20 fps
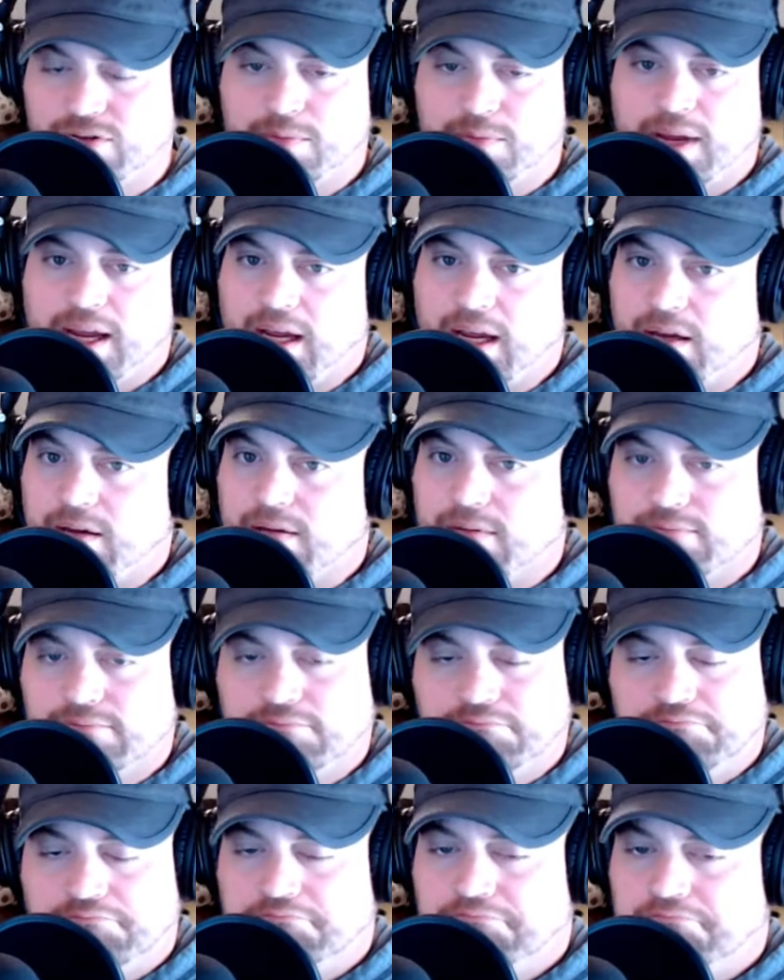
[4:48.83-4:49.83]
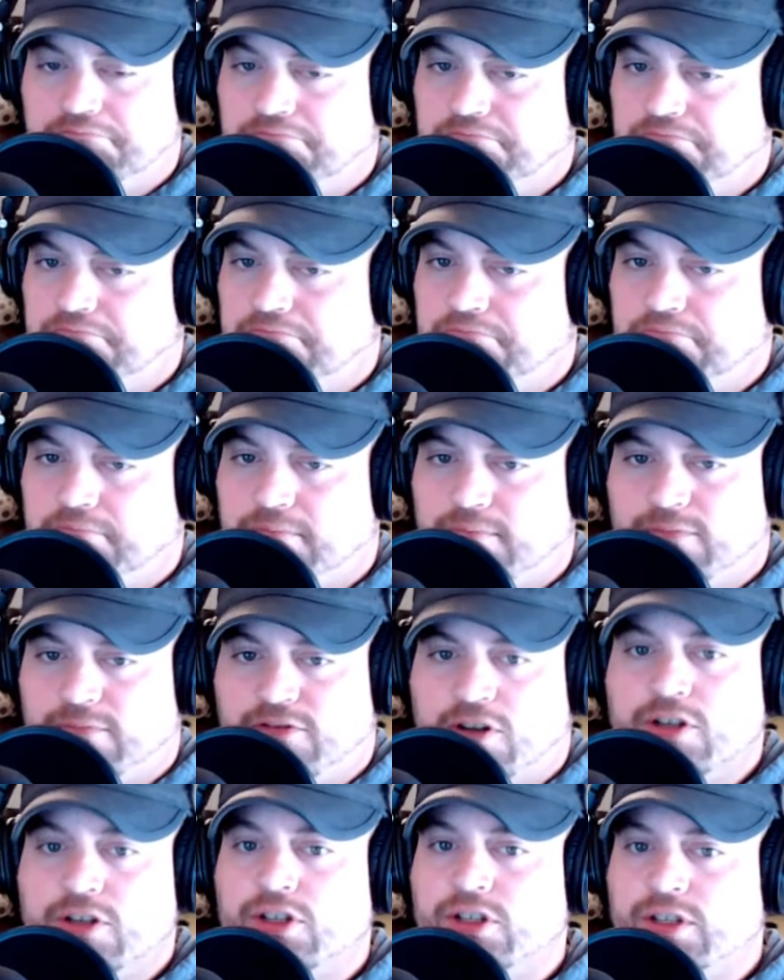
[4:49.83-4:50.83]
a
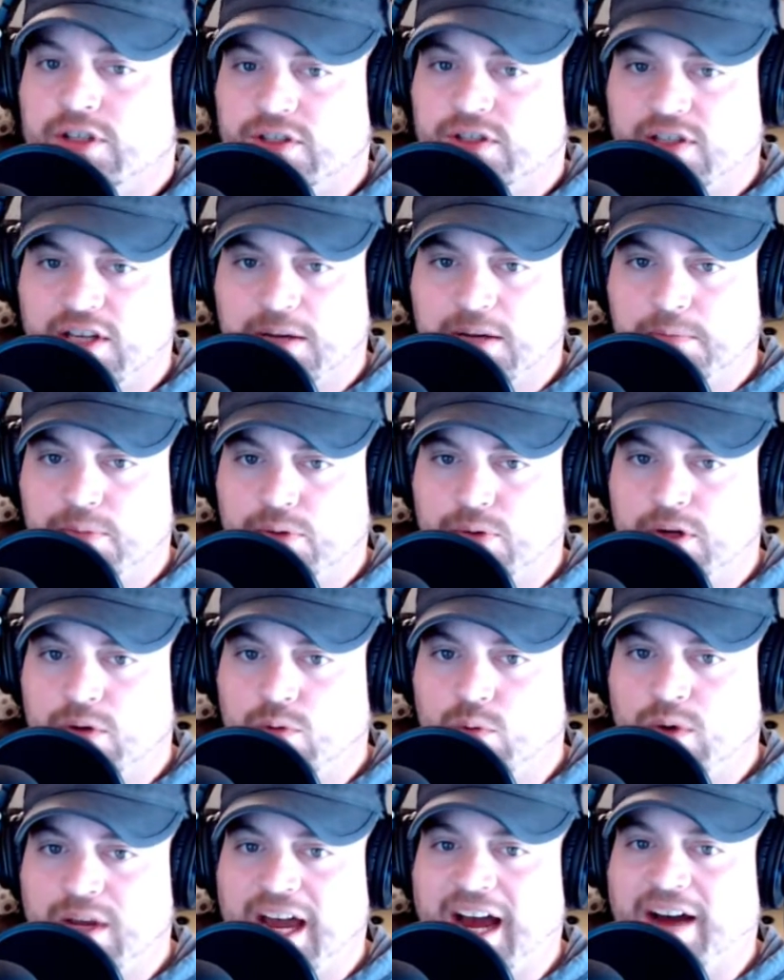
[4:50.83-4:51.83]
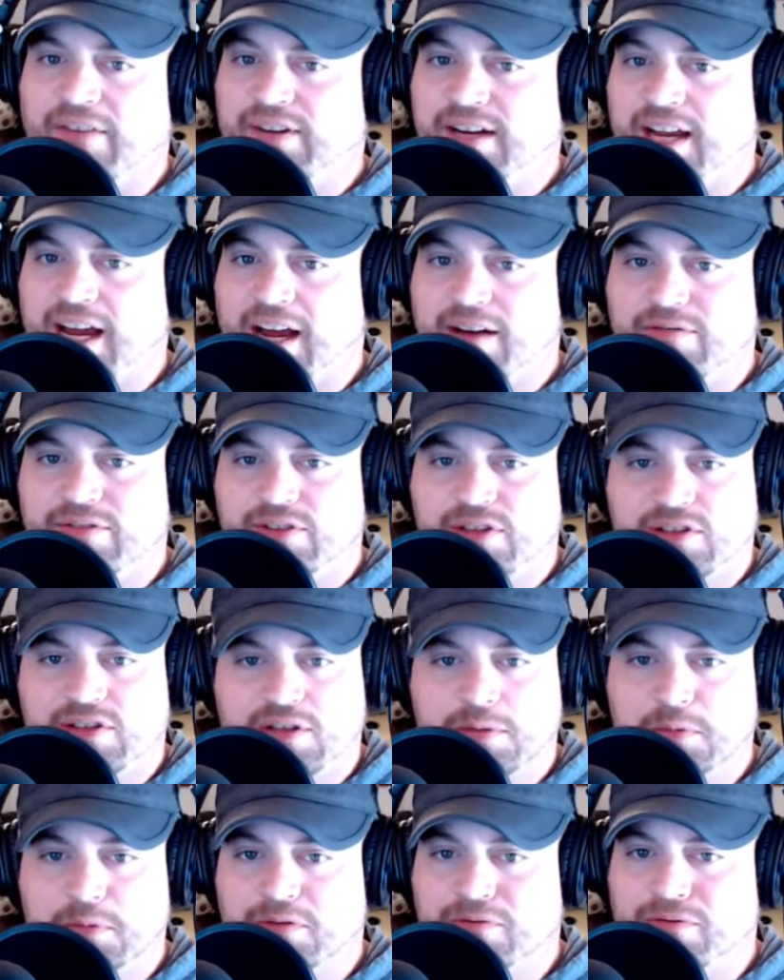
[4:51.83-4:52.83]
function standpoint, we have to have
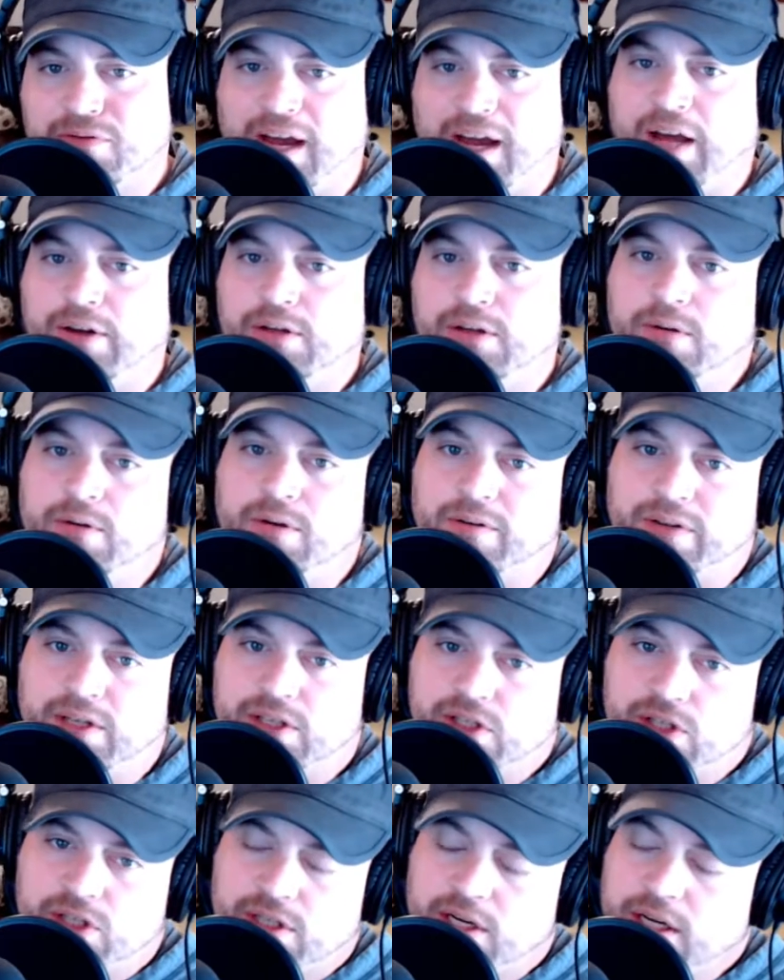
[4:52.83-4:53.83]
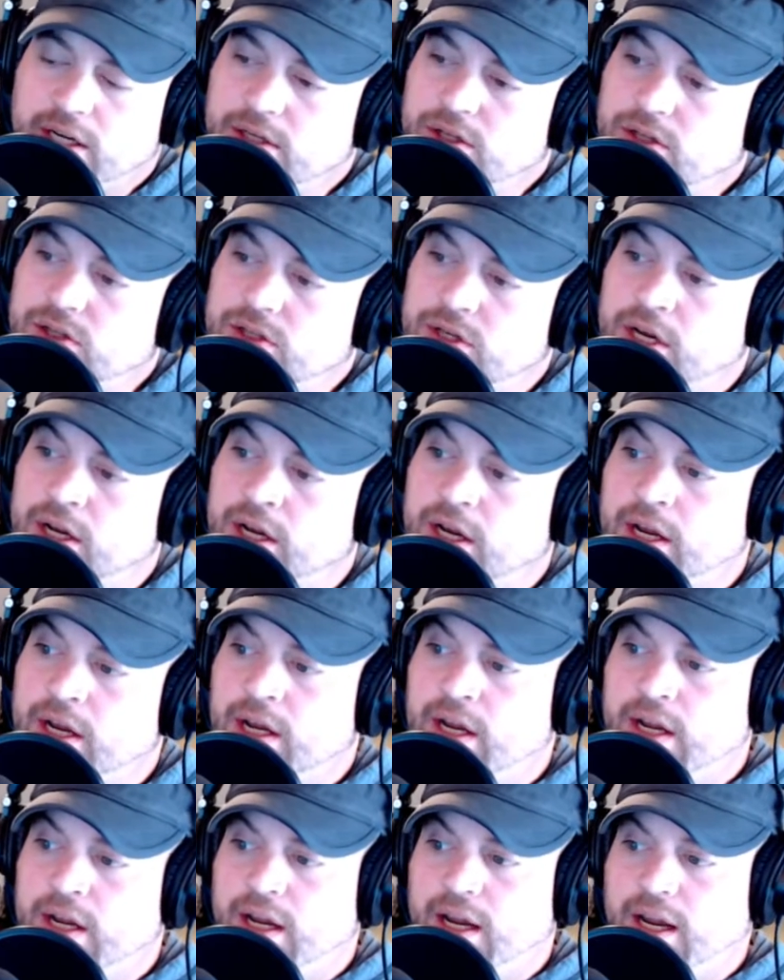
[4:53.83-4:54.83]
systems of value, of exchange.
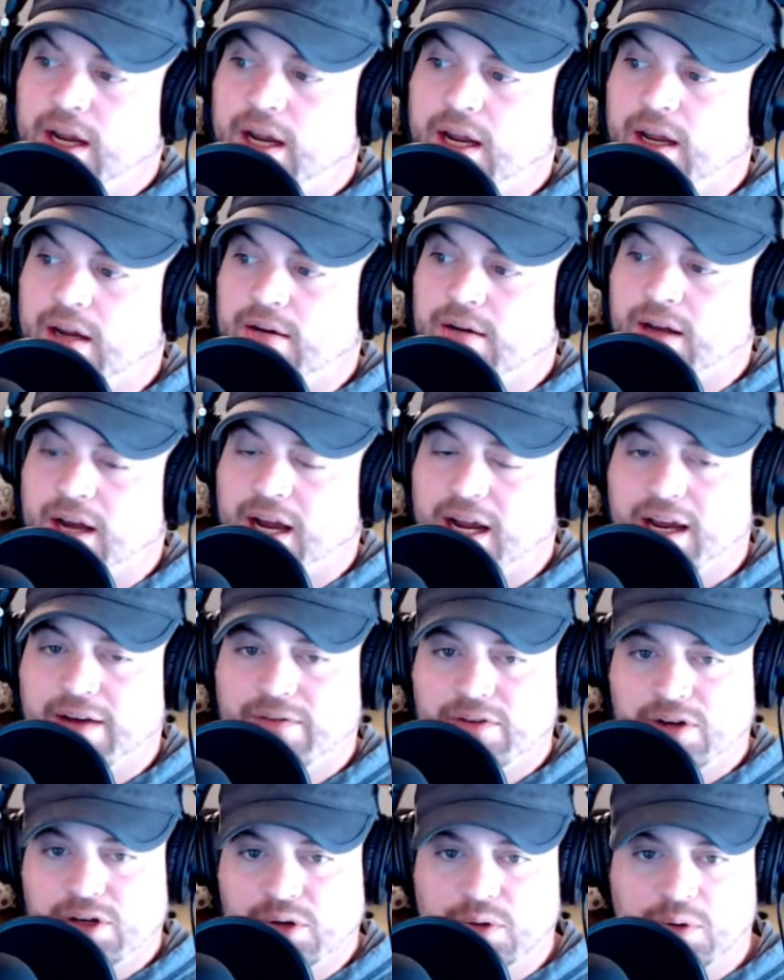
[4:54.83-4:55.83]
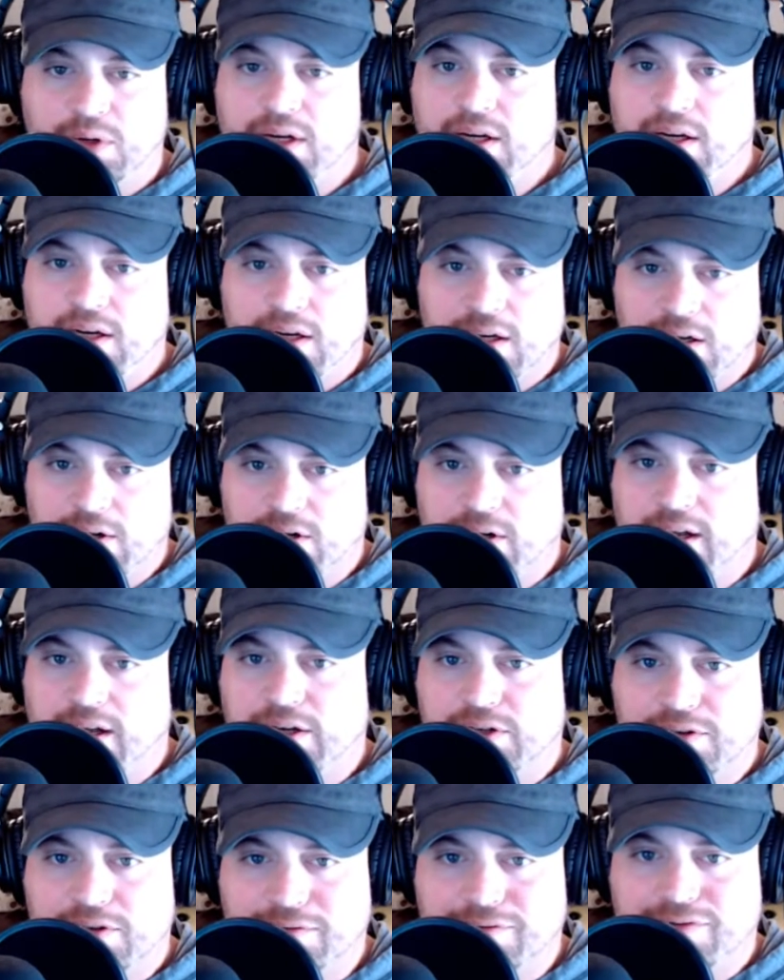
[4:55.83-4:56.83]
And I have a degree in
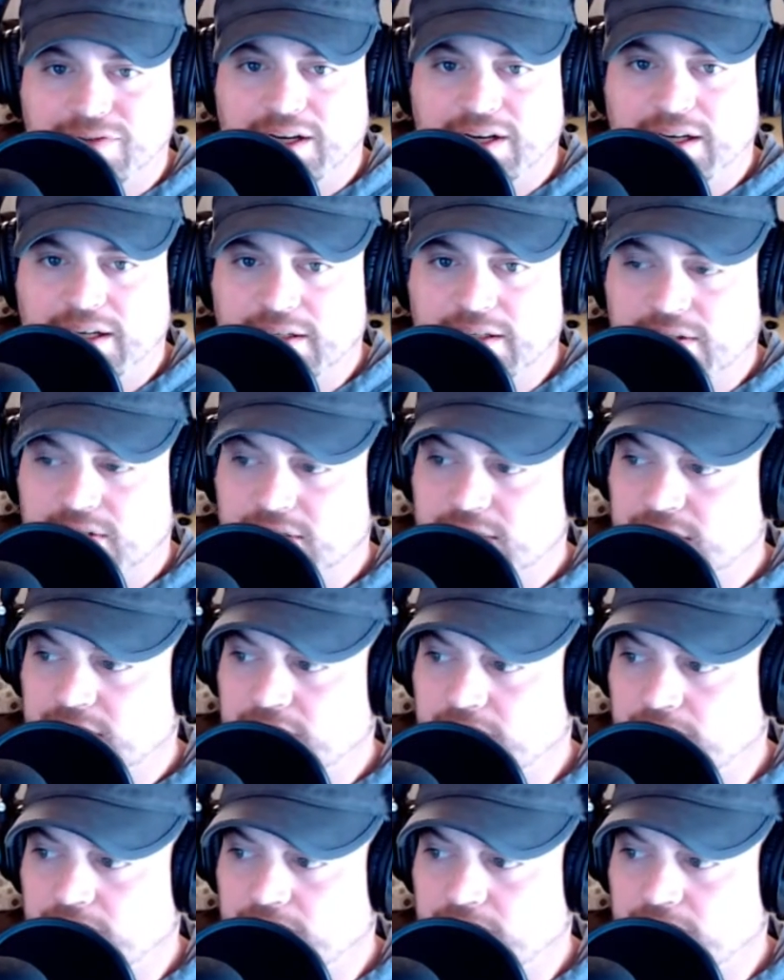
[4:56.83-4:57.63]
international finance.